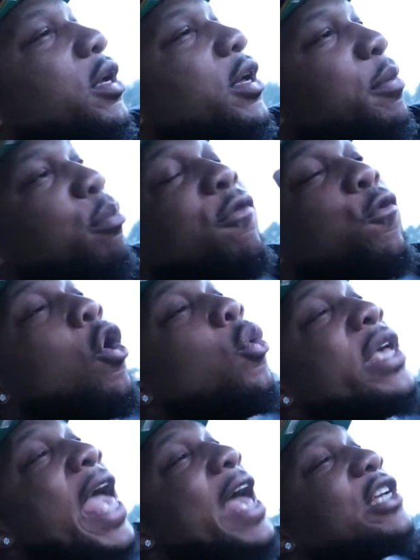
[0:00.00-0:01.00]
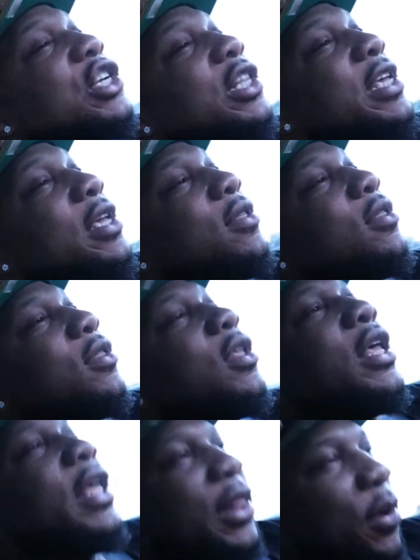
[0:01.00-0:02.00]
And before we actually,
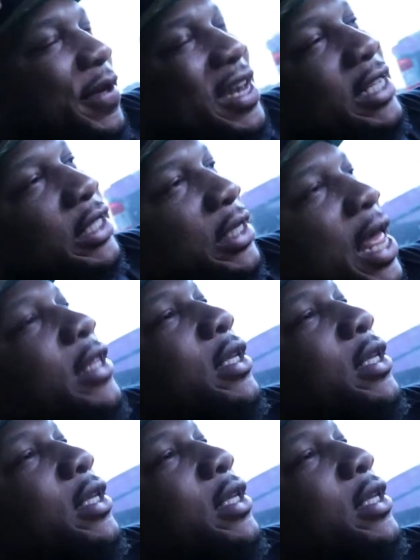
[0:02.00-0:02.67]
this is like